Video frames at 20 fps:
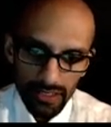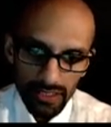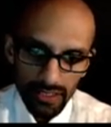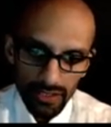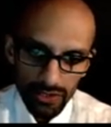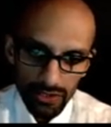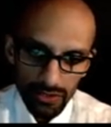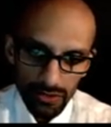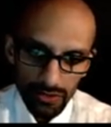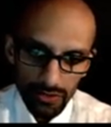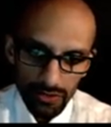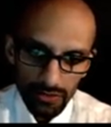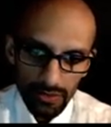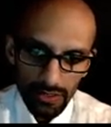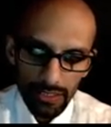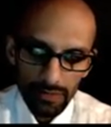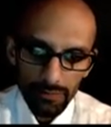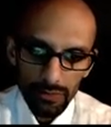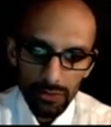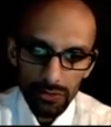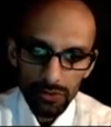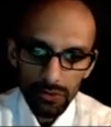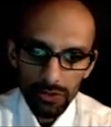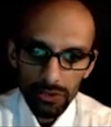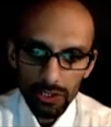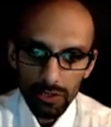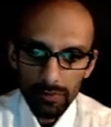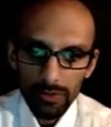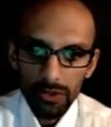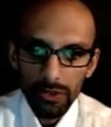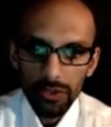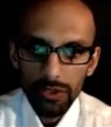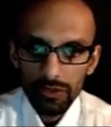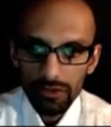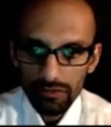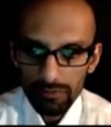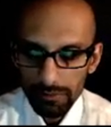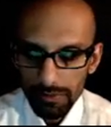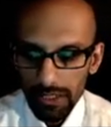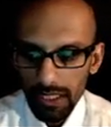distal individual terminal
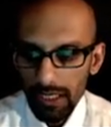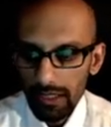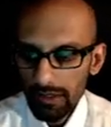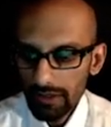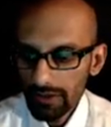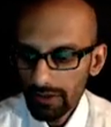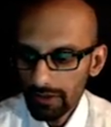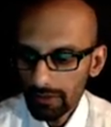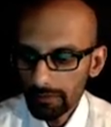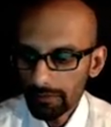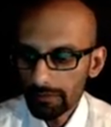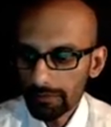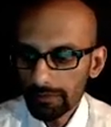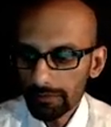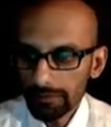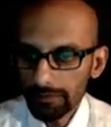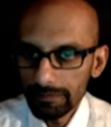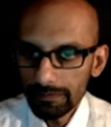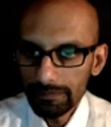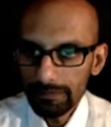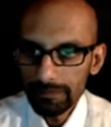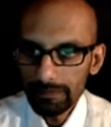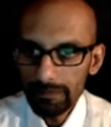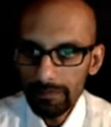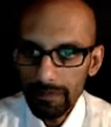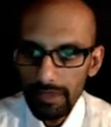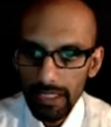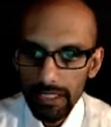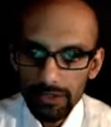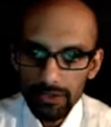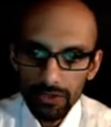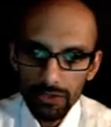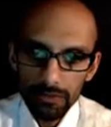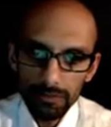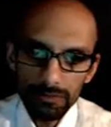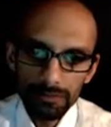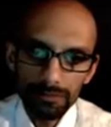nerve blocks. Thanks.